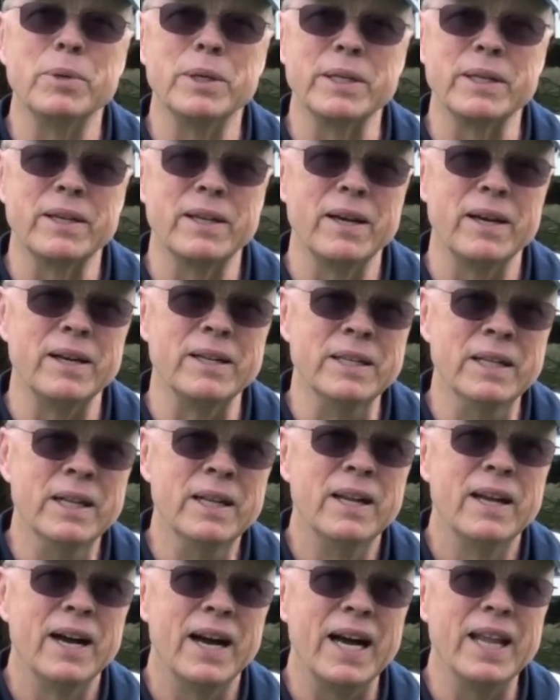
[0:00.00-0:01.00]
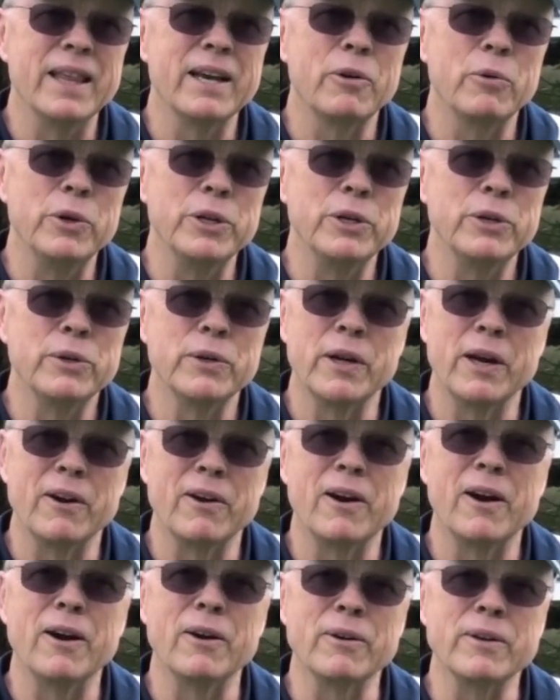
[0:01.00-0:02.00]
But uh, I think we knew in
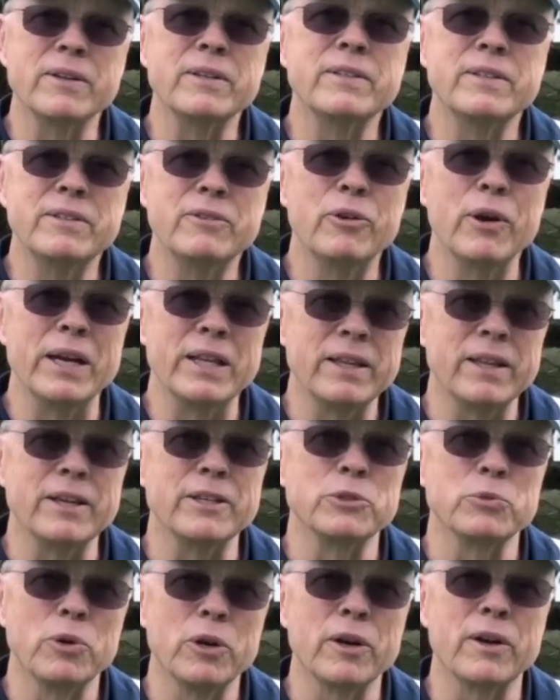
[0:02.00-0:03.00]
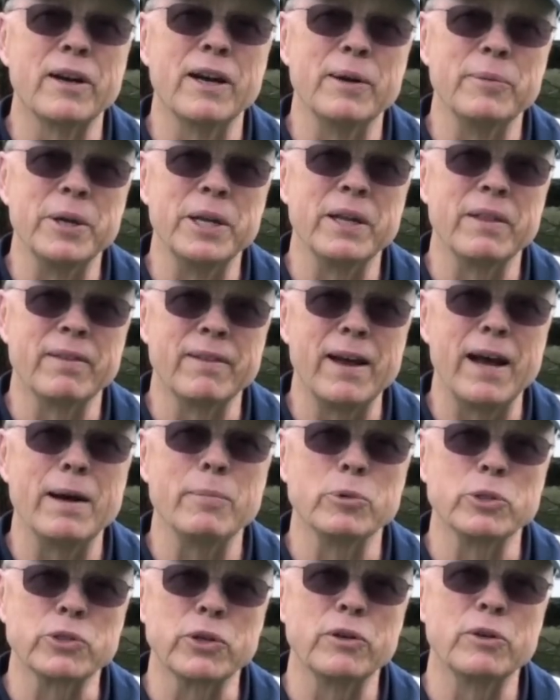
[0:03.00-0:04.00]
our heart great things were coming, and
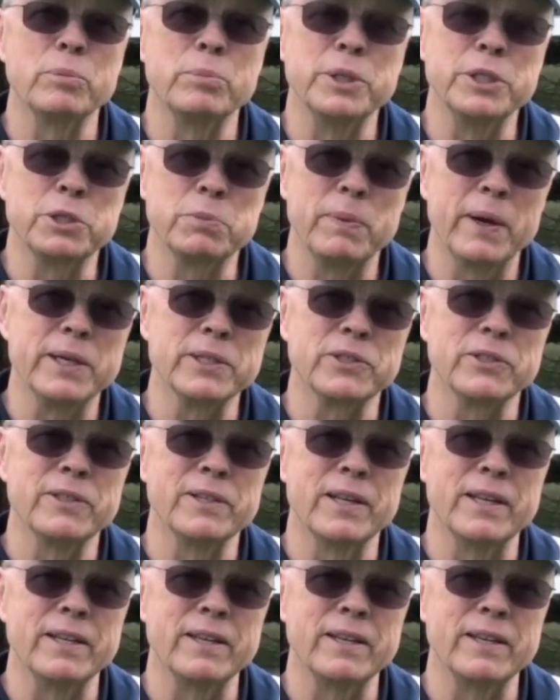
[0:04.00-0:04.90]
Tom was going to be special.